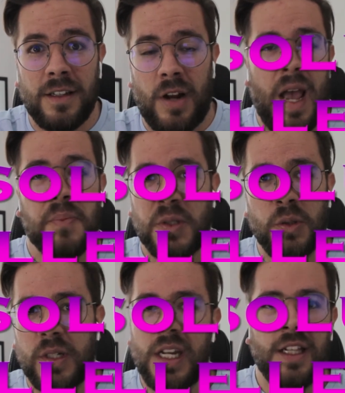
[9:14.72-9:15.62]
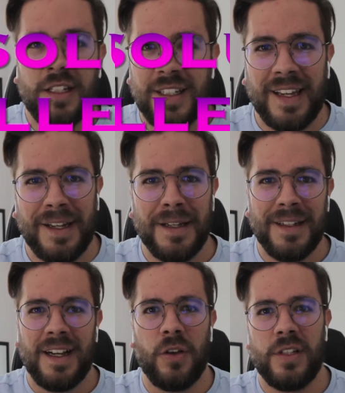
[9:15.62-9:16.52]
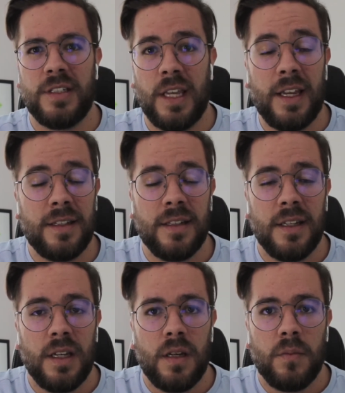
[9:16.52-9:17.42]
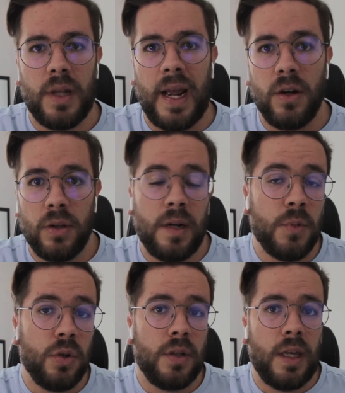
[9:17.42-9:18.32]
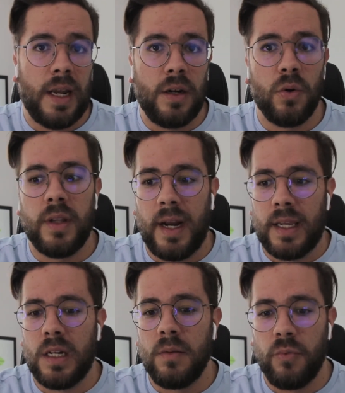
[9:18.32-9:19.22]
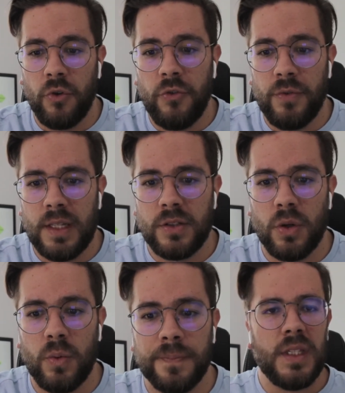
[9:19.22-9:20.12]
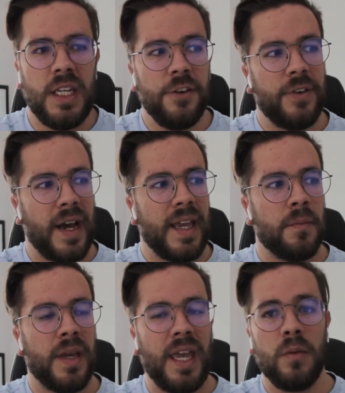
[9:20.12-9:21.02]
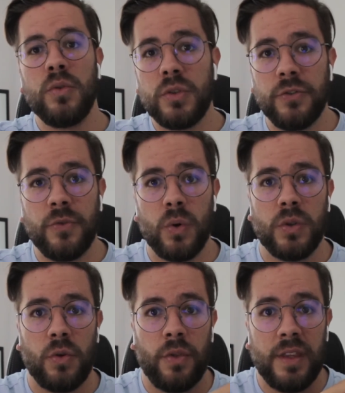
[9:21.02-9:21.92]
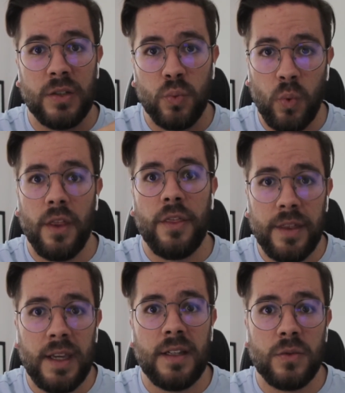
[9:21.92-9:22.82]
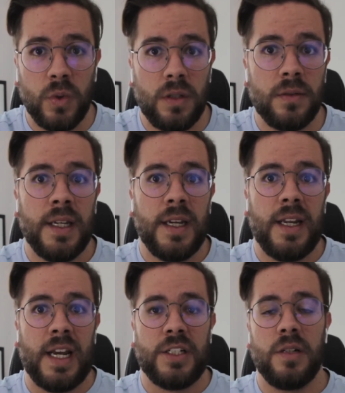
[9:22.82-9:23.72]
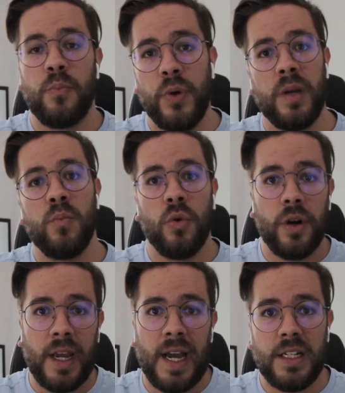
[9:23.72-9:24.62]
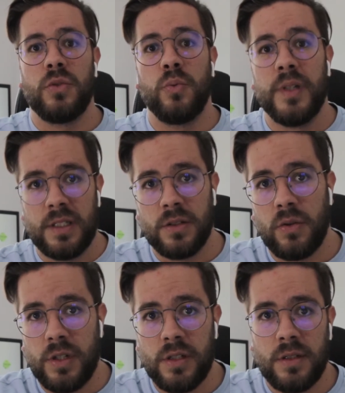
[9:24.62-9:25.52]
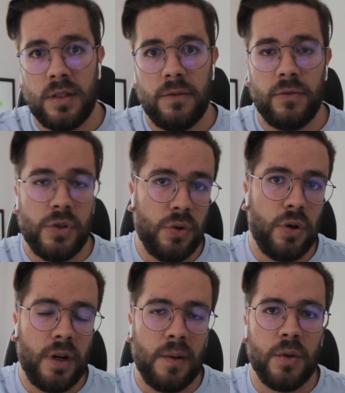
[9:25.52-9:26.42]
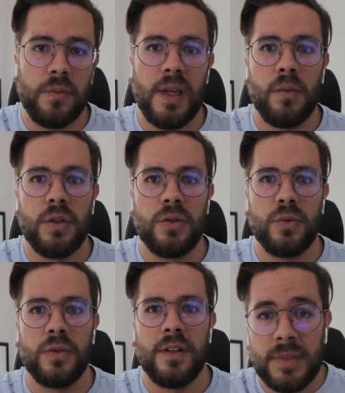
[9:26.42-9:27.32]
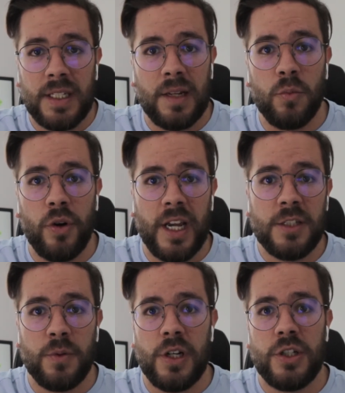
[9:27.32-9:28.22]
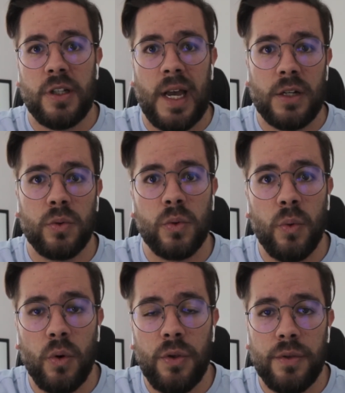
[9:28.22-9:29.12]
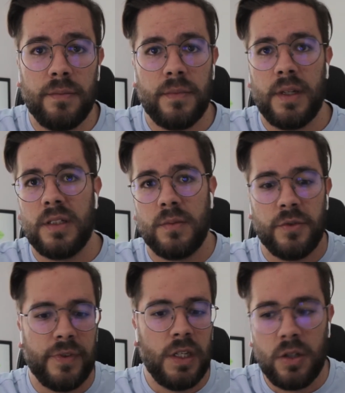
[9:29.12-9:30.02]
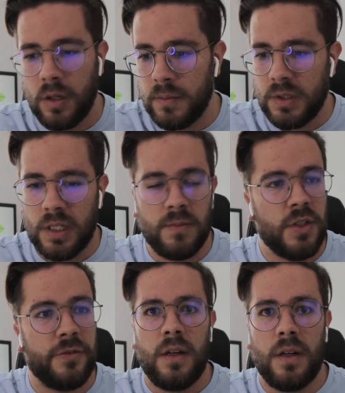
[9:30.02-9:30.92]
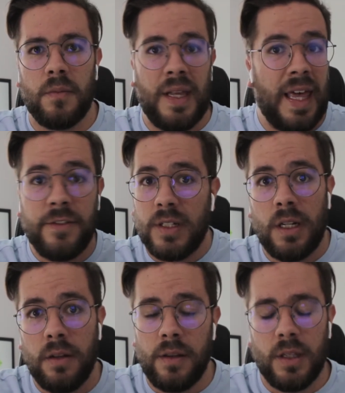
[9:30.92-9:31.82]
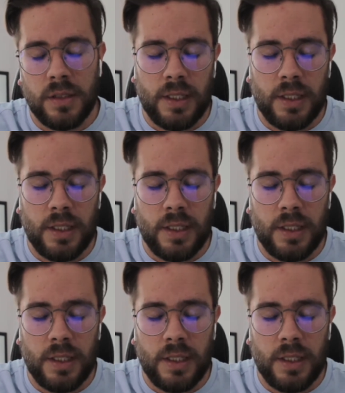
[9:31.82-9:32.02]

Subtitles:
absolute killer, like how they say it, but I know that I'm good and I know that I can improve. And so if I am able to focus on this one thing as well, and actually bring more cash to business owners, for sure I'm going to be able to get more exponential actual growth in terms of income, in terms of my lifestyle and things like